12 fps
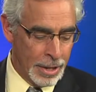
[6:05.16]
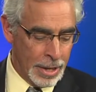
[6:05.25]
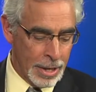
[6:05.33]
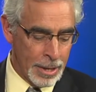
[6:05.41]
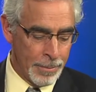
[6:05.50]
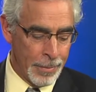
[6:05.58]

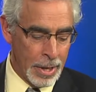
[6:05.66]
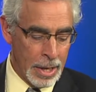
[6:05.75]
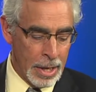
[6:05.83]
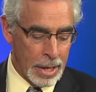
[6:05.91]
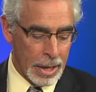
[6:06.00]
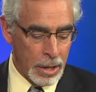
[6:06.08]

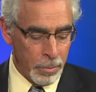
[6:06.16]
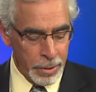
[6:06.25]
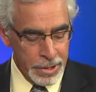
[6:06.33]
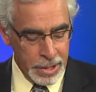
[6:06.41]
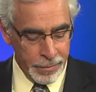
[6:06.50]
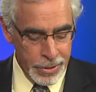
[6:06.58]
Can you
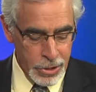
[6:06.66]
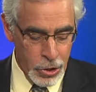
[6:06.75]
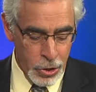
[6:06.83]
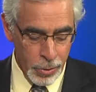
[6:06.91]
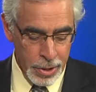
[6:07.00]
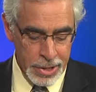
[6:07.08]
please give us
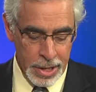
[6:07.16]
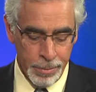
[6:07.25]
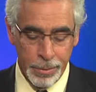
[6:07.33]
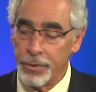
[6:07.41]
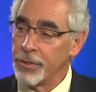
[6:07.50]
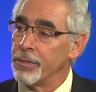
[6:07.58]
two
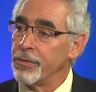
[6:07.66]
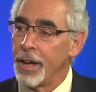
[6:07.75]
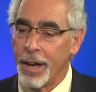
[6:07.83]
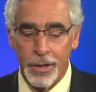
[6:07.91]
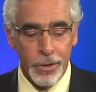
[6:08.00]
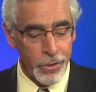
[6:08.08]
examples of
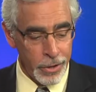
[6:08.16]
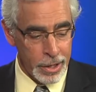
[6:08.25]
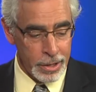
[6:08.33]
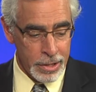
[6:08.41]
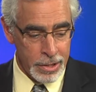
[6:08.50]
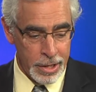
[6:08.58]
how you
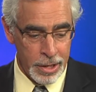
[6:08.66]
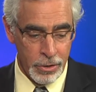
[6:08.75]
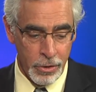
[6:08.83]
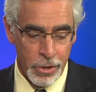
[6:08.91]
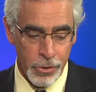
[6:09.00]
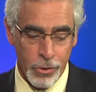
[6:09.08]
think the state
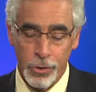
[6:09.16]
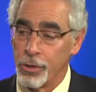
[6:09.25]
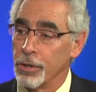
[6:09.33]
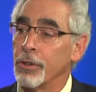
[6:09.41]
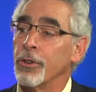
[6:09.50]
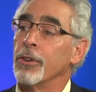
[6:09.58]

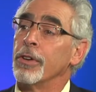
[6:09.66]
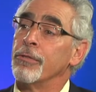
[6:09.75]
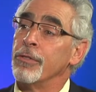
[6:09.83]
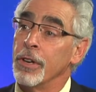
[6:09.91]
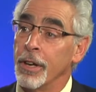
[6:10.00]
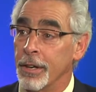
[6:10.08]
treasurer could
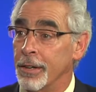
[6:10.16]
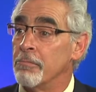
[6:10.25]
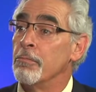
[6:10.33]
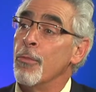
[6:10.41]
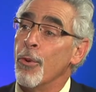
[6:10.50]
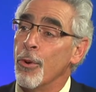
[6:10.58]
have done
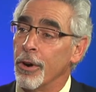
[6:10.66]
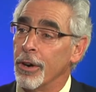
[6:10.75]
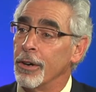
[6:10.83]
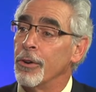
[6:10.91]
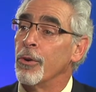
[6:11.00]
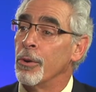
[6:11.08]

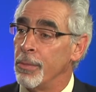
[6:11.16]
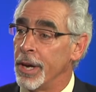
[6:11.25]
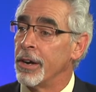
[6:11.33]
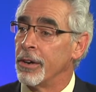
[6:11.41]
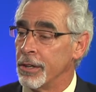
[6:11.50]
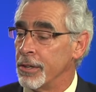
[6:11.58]
more or
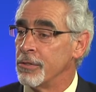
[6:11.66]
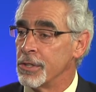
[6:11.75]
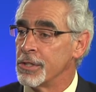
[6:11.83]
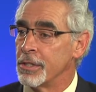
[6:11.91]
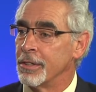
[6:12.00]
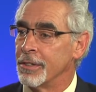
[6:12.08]
better? You've
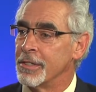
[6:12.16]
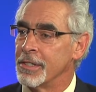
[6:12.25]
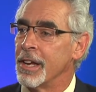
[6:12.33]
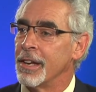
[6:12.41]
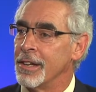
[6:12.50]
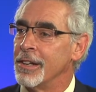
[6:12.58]
just
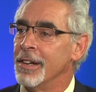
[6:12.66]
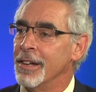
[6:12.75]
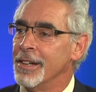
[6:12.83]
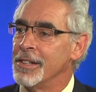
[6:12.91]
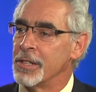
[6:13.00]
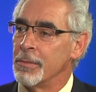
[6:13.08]
cited
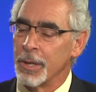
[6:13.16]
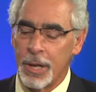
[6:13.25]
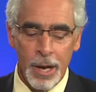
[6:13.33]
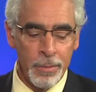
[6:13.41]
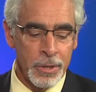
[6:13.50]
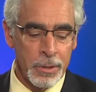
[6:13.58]
some
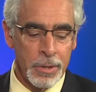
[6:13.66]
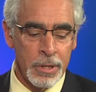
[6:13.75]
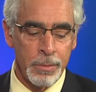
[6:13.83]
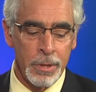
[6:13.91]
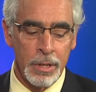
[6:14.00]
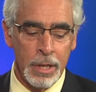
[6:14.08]

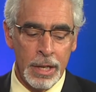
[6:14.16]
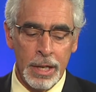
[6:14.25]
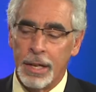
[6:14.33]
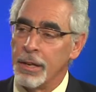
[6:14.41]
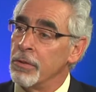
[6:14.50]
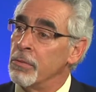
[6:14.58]
accomplishments, but
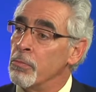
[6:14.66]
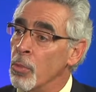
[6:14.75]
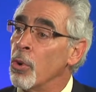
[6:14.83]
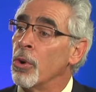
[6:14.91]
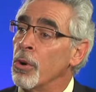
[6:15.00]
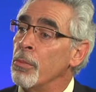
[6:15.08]

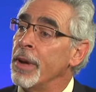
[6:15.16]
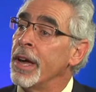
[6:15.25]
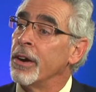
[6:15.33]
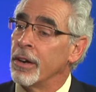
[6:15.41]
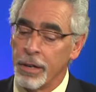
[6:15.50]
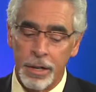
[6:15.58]
more or
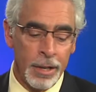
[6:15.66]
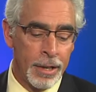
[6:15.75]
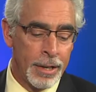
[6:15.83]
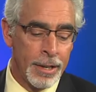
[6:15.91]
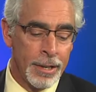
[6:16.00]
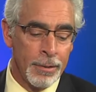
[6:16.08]
better
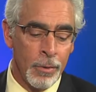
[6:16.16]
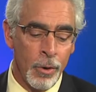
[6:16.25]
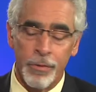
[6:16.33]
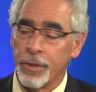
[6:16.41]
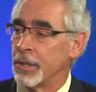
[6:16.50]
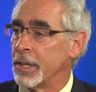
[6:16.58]

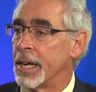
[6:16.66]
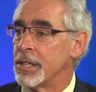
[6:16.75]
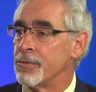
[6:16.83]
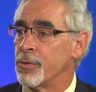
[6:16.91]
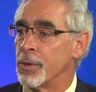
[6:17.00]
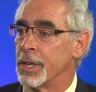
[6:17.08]
over the
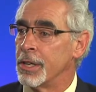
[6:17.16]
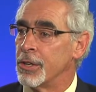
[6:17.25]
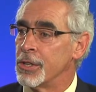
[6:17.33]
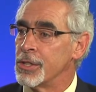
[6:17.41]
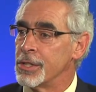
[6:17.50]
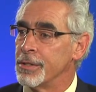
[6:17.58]
last 4
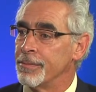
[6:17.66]
years.